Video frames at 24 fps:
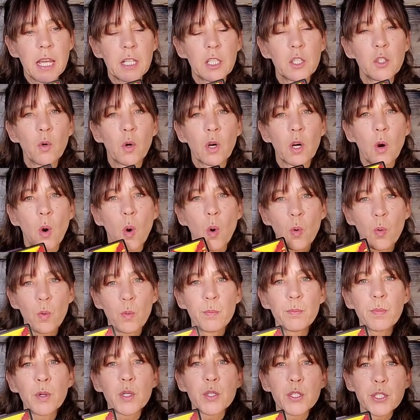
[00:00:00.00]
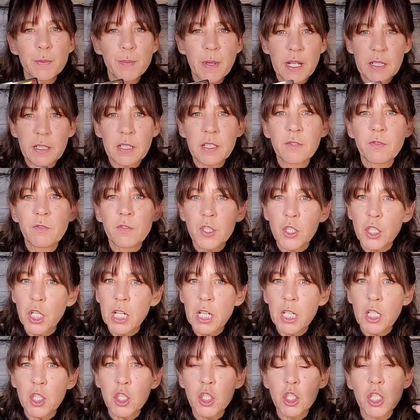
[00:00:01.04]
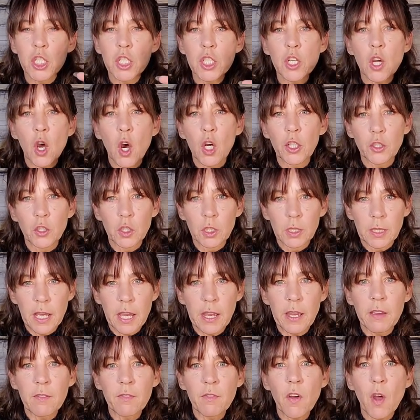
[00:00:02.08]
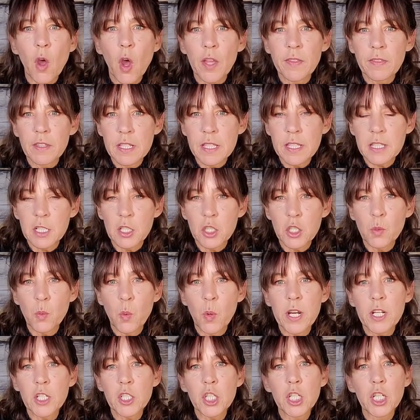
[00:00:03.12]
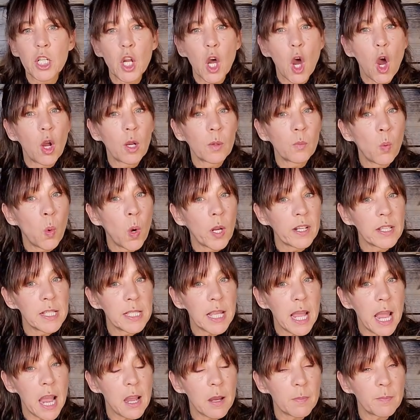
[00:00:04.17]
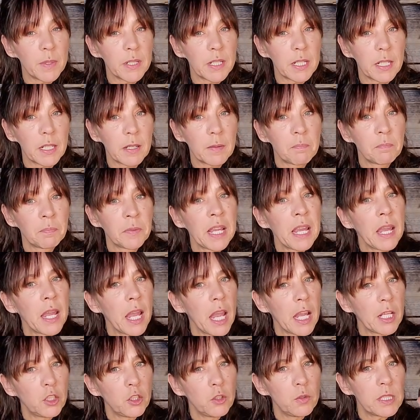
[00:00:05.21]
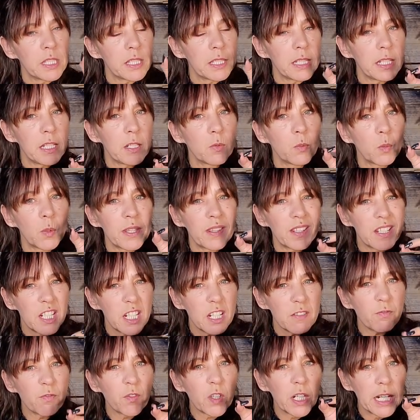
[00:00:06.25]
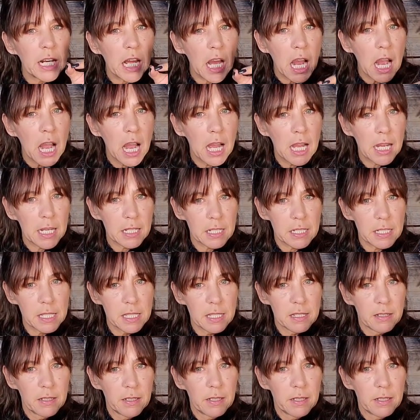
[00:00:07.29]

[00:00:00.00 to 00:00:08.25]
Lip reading: your own perspective changes on your life, on the situation, on what is happening. And you see it with different eyes.